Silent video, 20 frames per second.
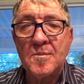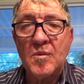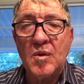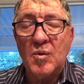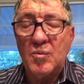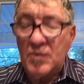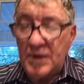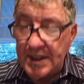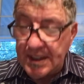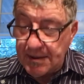
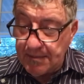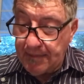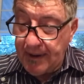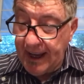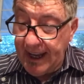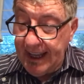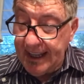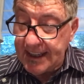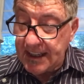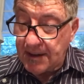We
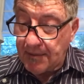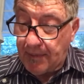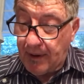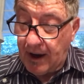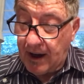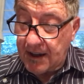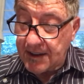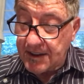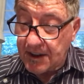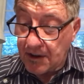depend
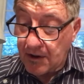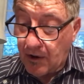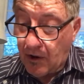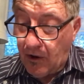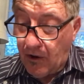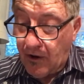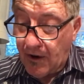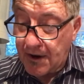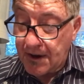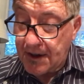upon the
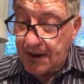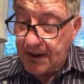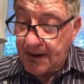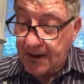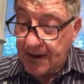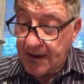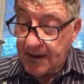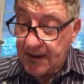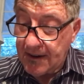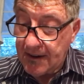Lord.
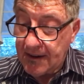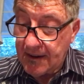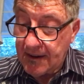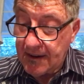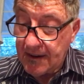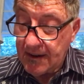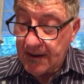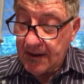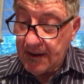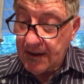
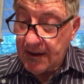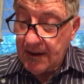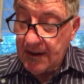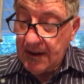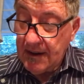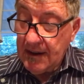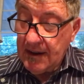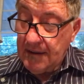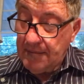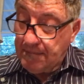
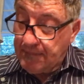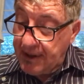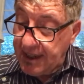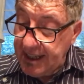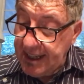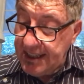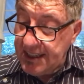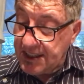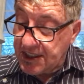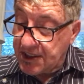
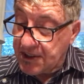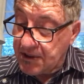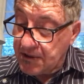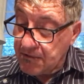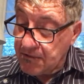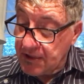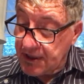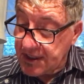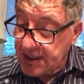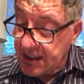Peace
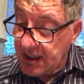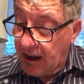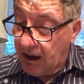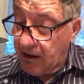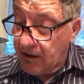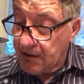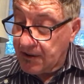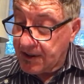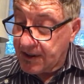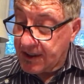
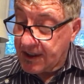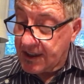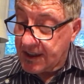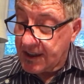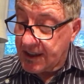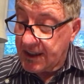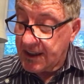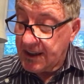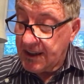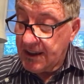
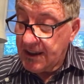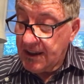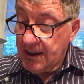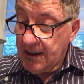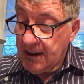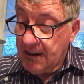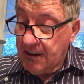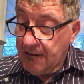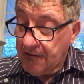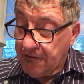results
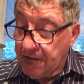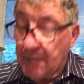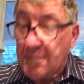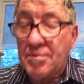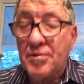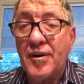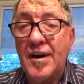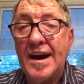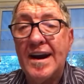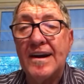from
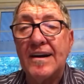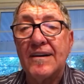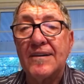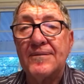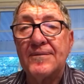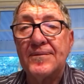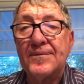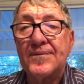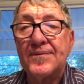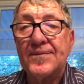prayer.
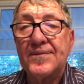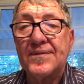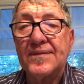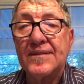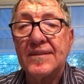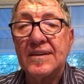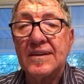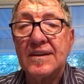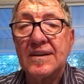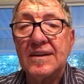
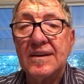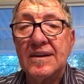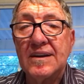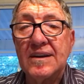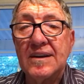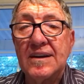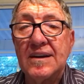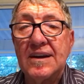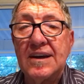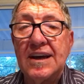
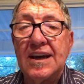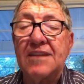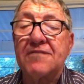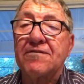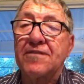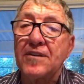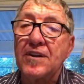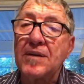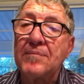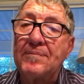In
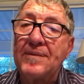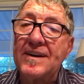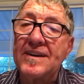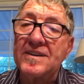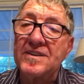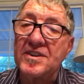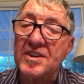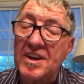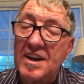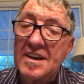
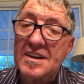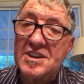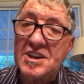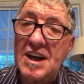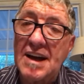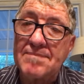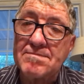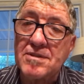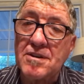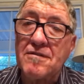Philippians
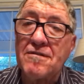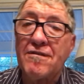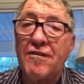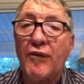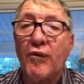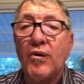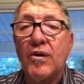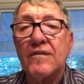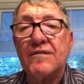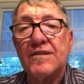chapter
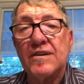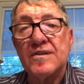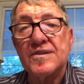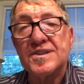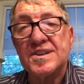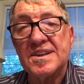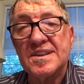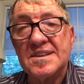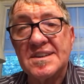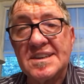4,
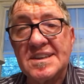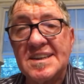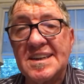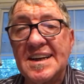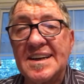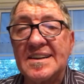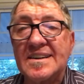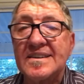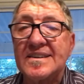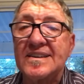verses
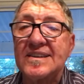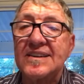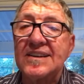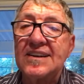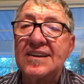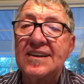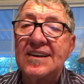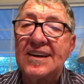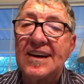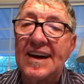6
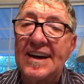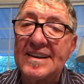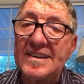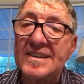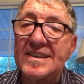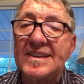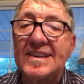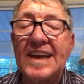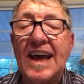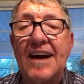and
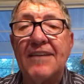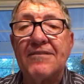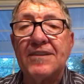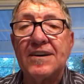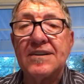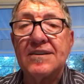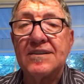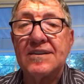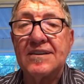7,